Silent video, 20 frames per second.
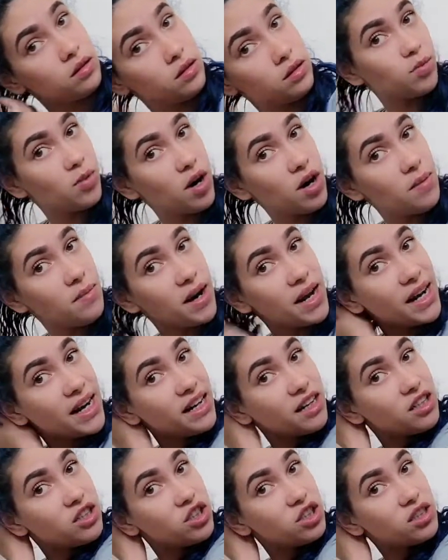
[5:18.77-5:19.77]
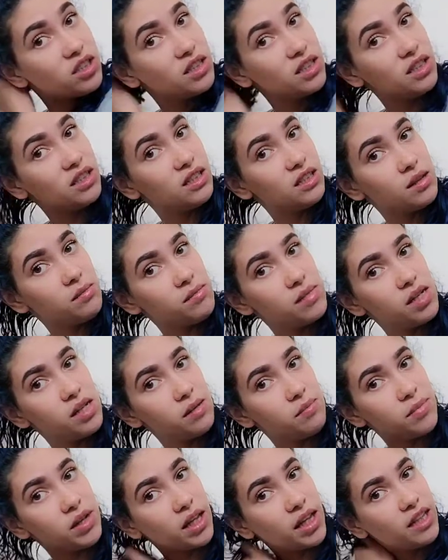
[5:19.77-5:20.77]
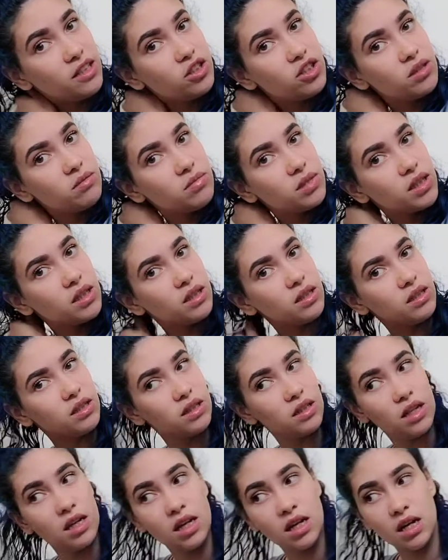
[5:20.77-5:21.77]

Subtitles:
This part of my hair just needs some manipulation because